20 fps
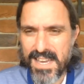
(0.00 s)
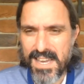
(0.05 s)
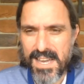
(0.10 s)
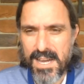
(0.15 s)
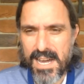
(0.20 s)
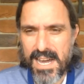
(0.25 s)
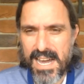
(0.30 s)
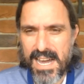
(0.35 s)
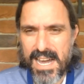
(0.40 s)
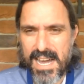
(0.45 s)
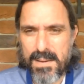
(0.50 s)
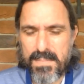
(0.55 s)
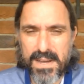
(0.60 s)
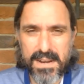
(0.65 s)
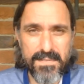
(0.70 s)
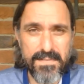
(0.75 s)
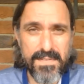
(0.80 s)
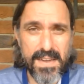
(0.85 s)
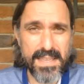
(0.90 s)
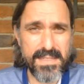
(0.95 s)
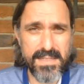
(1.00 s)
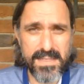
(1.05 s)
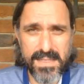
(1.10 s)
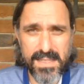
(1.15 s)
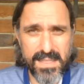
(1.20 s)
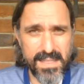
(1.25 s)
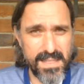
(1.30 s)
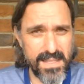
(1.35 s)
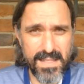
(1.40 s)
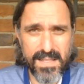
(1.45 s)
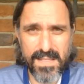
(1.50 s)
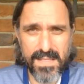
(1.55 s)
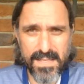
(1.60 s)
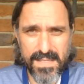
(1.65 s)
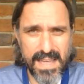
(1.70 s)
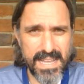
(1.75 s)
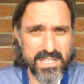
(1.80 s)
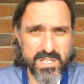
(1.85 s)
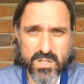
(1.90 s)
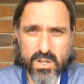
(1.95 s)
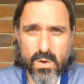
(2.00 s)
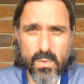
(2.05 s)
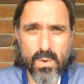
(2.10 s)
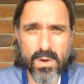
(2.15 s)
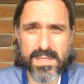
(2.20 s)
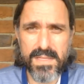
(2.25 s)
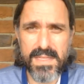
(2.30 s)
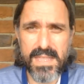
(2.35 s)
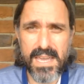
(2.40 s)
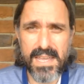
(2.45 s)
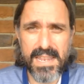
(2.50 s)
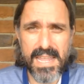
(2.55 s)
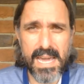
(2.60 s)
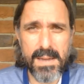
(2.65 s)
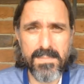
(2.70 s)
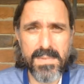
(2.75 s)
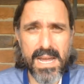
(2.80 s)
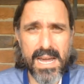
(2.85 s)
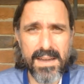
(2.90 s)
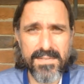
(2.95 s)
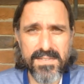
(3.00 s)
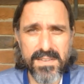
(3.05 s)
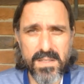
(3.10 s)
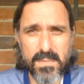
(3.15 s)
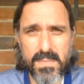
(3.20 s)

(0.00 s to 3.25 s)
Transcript: But in fact, that's not what they're named after.